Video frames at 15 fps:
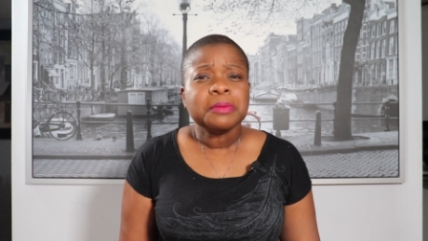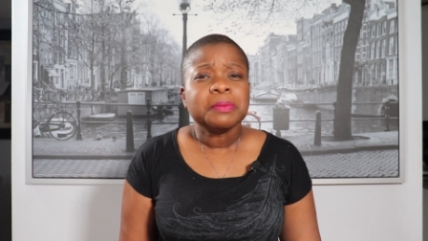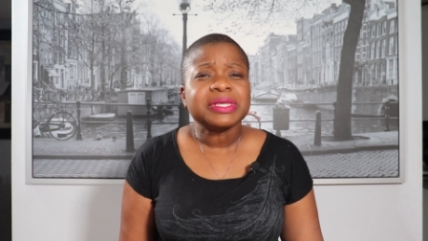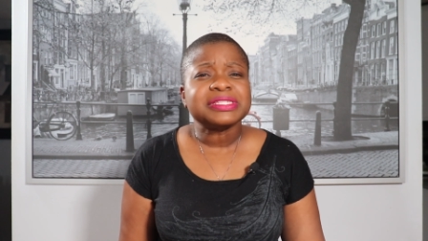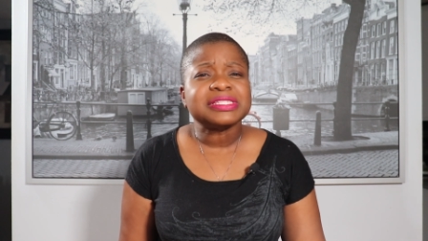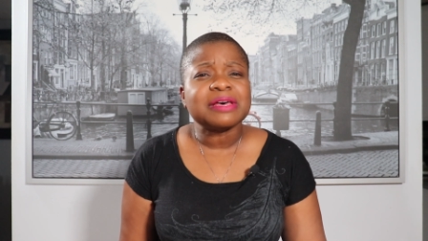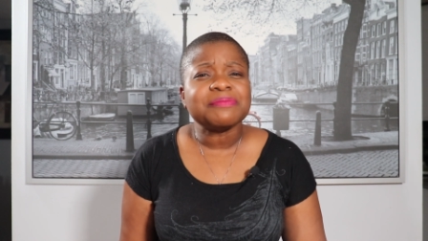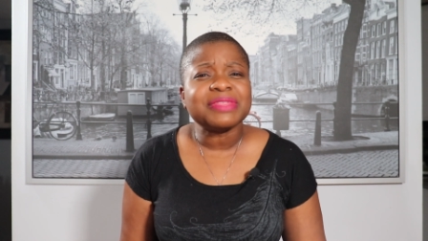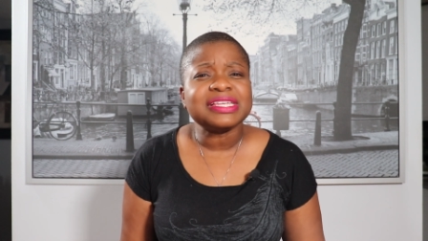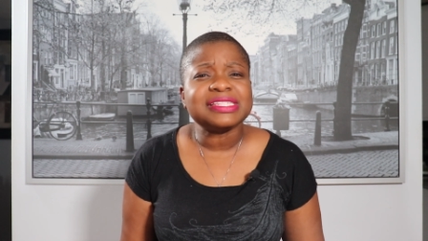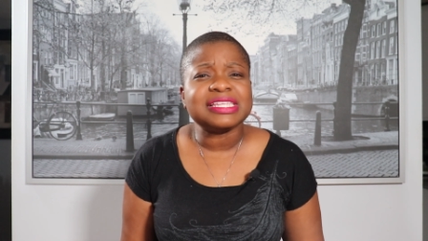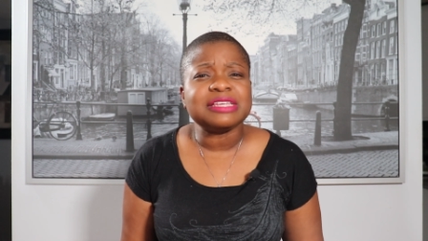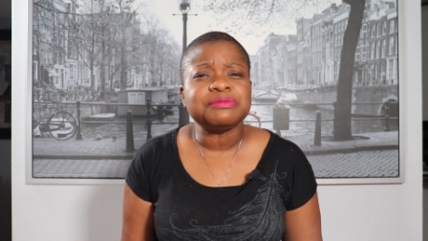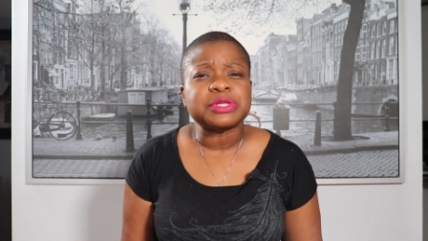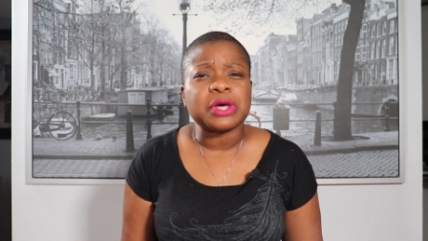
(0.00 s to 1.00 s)
But something
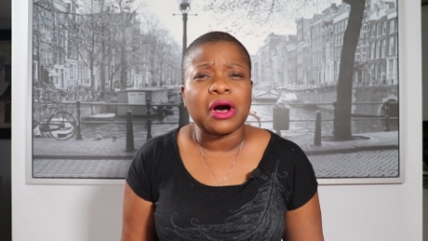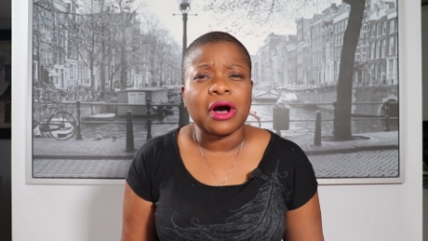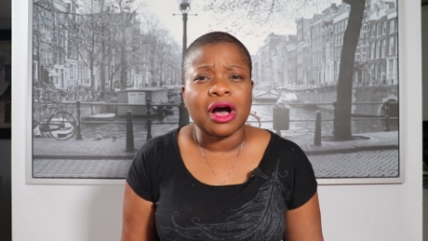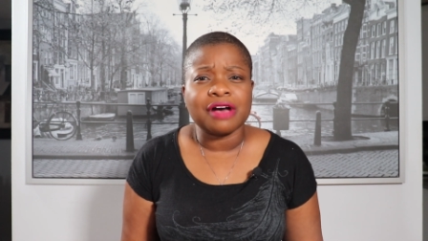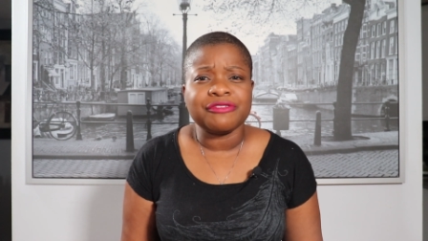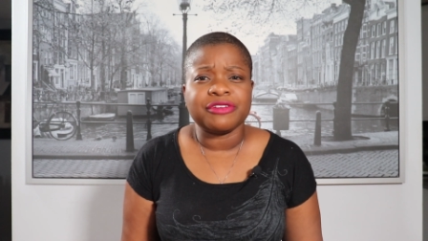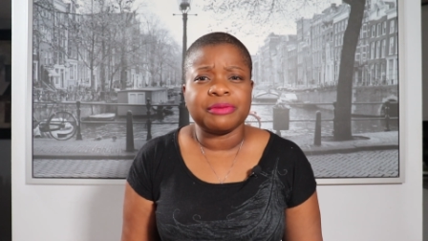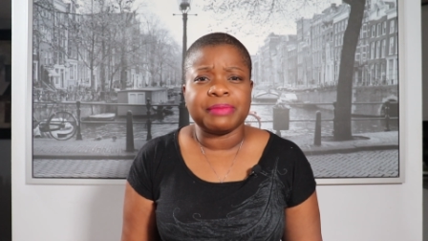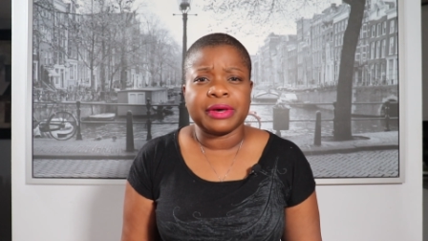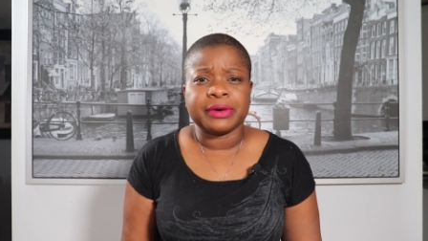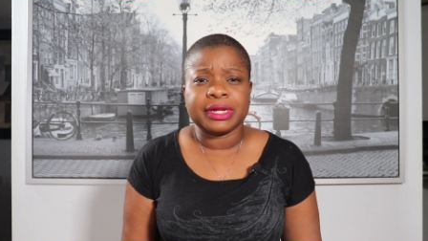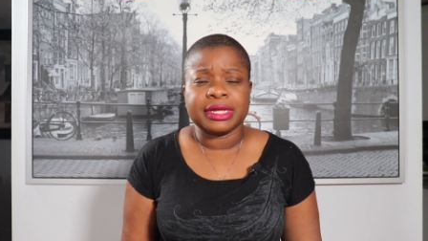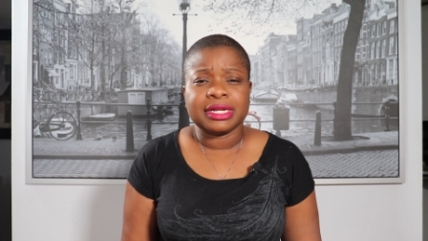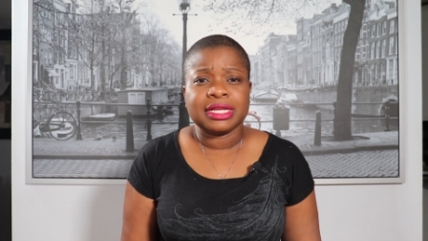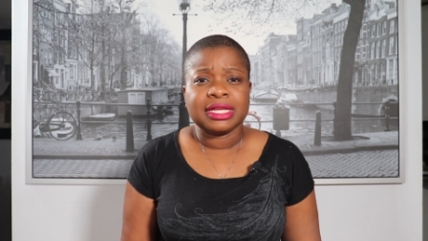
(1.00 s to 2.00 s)
seems off
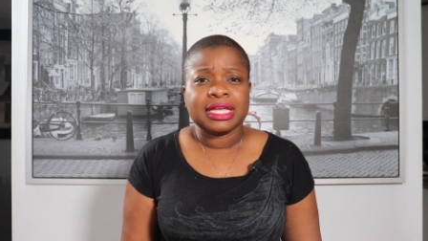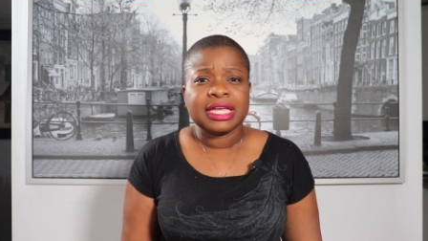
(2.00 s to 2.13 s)
about it.